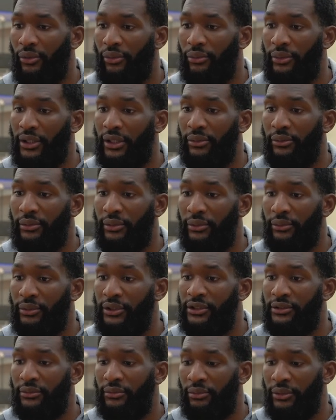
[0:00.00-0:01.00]
we
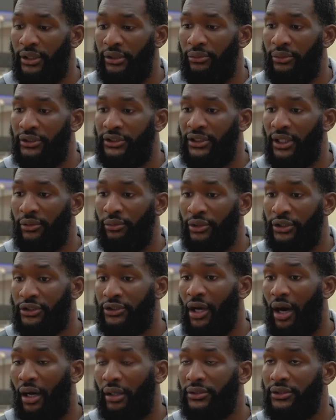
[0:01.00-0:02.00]

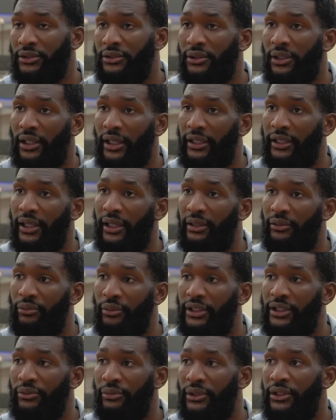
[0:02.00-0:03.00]
talk and then
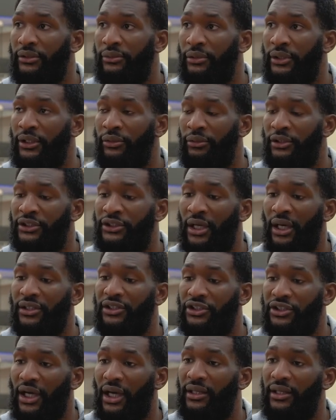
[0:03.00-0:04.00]
we tell
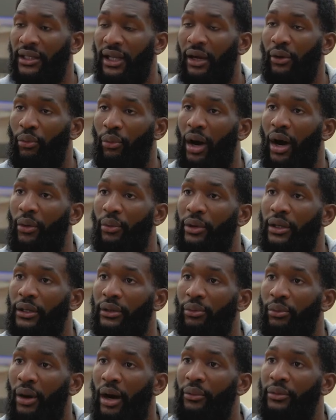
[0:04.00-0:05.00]
each other like
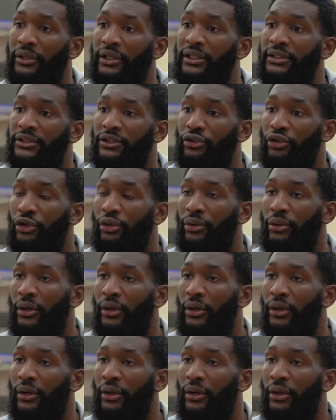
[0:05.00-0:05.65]
what we need to do.